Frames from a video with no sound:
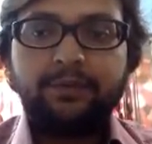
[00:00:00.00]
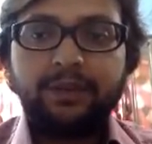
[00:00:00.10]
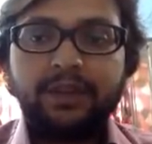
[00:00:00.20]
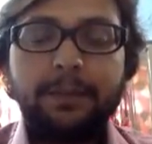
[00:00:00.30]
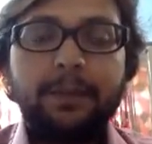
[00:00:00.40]

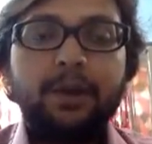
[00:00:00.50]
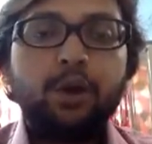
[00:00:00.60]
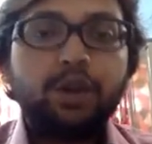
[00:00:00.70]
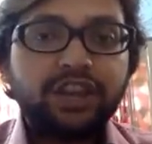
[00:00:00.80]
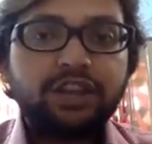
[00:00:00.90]
the
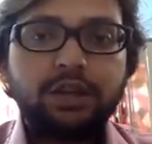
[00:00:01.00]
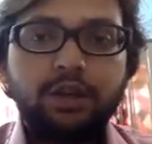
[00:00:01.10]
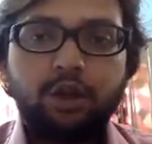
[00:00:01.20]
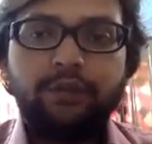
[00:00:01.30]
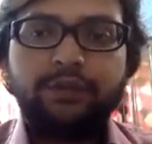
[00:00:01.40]
location
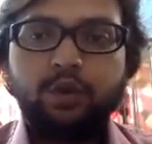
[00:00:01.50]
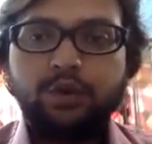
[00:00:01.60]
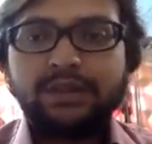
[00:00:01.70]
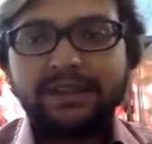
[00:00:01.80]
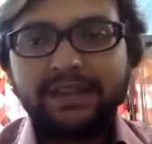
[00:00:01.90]
of
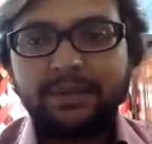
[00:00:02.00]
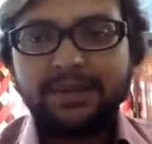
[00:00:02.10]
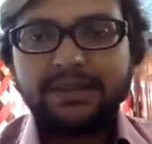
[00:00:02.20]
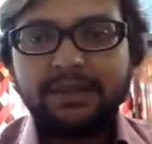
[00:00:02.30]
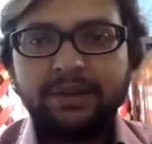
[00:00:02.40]
those database
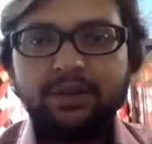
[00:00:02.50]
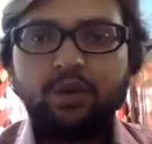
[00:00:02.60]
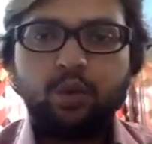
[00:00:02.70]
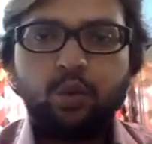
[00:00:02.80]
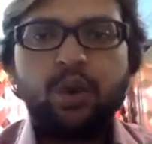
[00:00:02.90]
server.
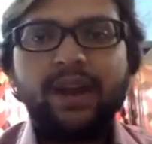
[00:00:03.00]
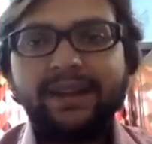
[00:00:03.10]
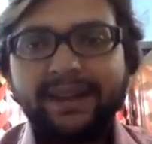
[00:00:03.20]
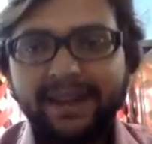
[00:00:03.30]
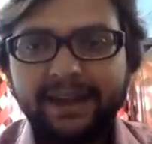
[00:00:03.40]
No,
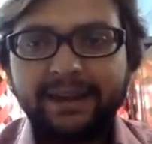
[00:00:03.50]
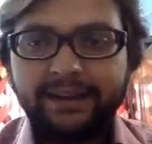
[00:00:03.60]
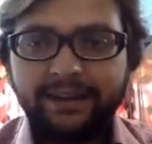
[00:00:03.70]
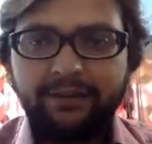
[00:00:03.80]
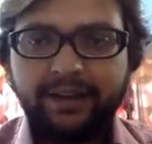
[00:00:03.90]
one can
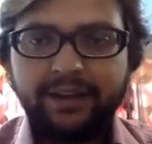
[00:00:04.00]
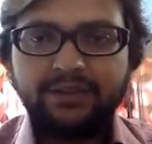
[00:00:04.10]
identify.